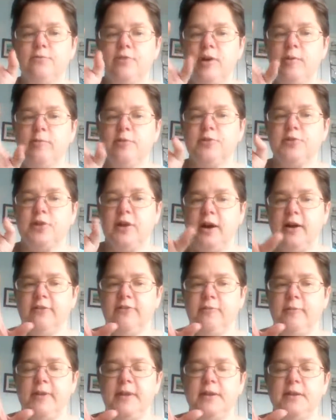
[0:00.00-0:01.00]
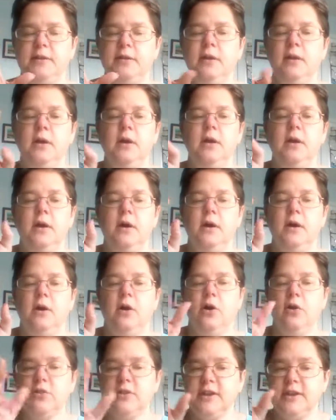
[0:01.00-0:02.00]
Robert Kaufman
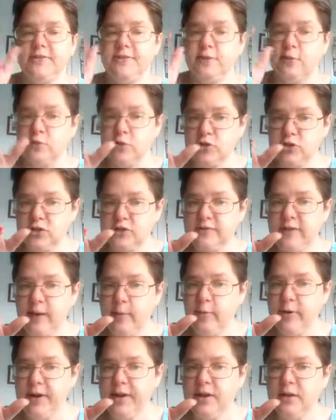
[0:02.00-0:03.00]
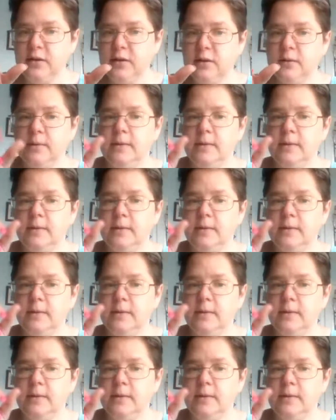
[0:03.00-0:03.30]
Holiday Flourishes fabric.